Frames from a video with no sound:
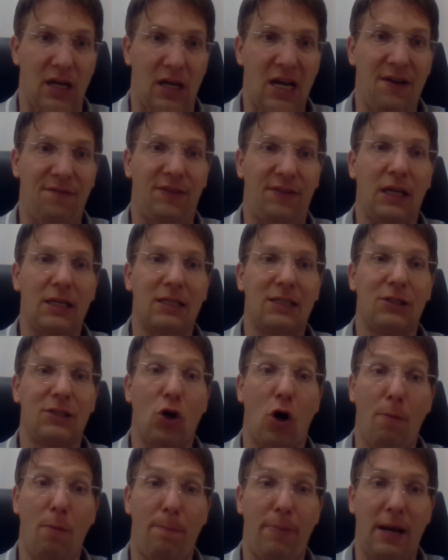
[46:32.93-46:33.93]
If there is
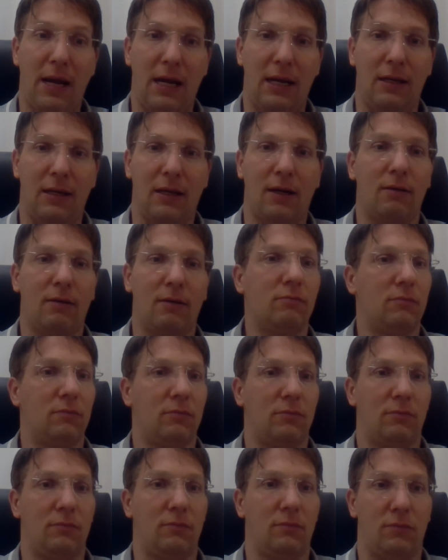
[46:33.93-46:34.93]
no pain,
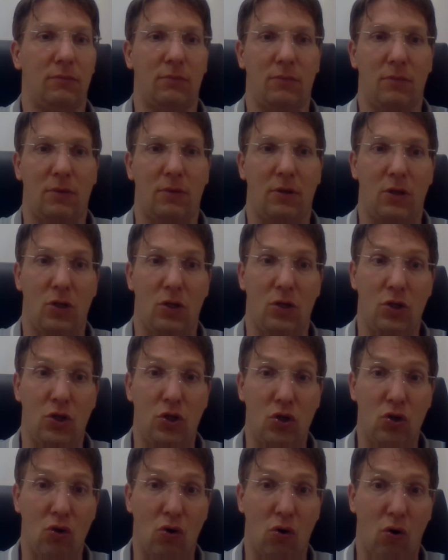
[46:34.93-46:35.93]

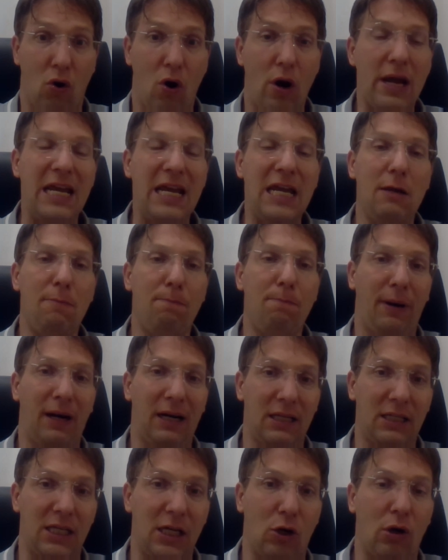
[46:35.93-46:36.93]
no, in
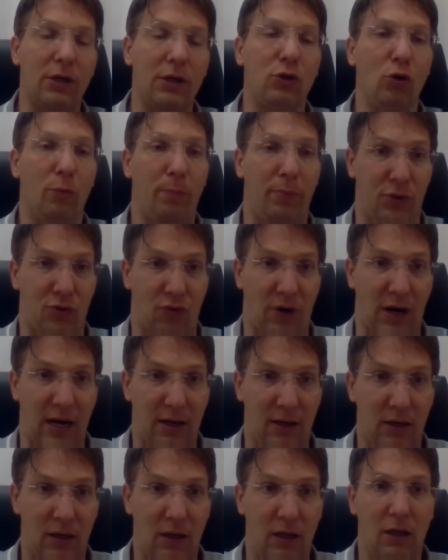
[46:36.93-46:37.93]
particular in
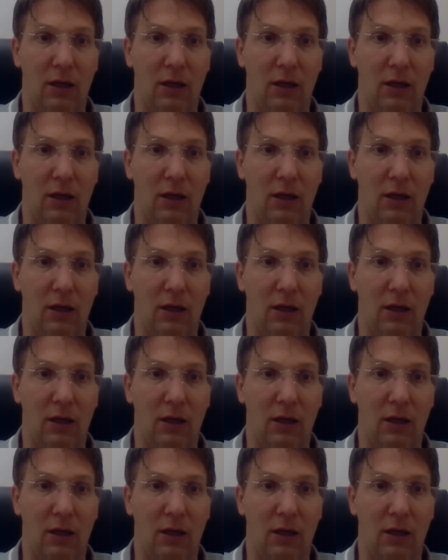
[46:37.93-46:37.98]
Dupuytren,